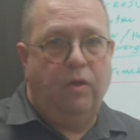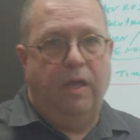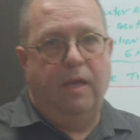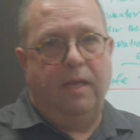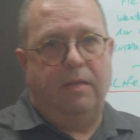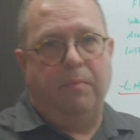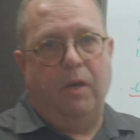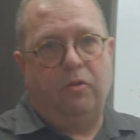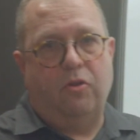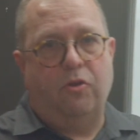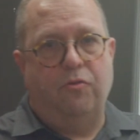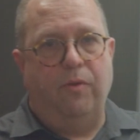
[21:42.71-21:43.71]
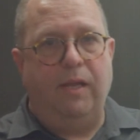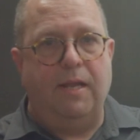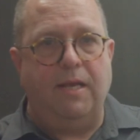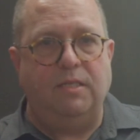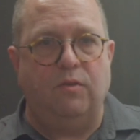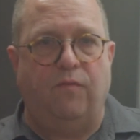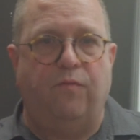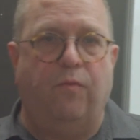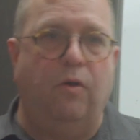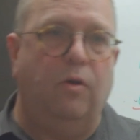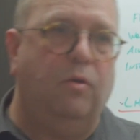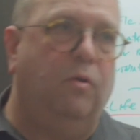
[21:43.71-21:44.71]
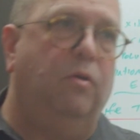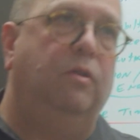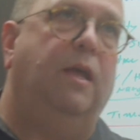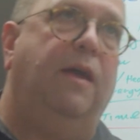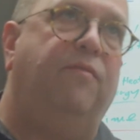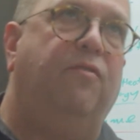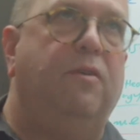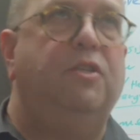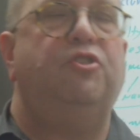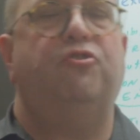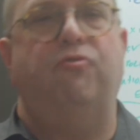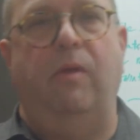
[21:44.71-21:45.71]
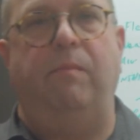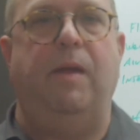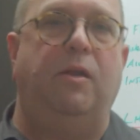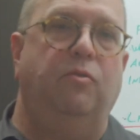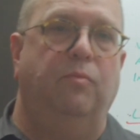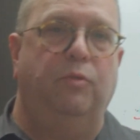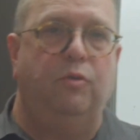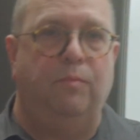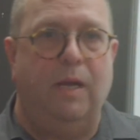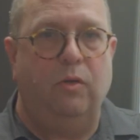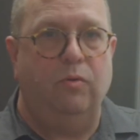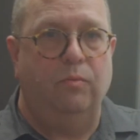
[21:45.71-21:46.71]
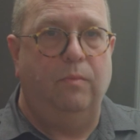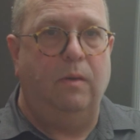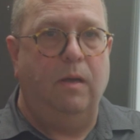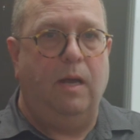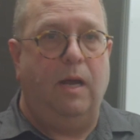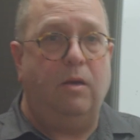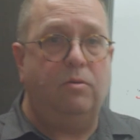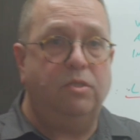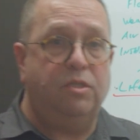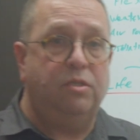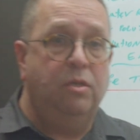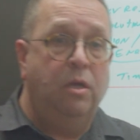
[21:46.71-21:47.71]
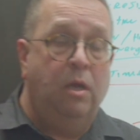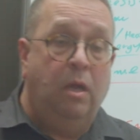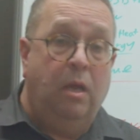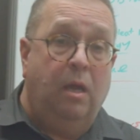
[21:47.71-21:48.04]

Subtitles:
you're looking at about 3 days of work on average 3-bedroom, 2-bathroom house.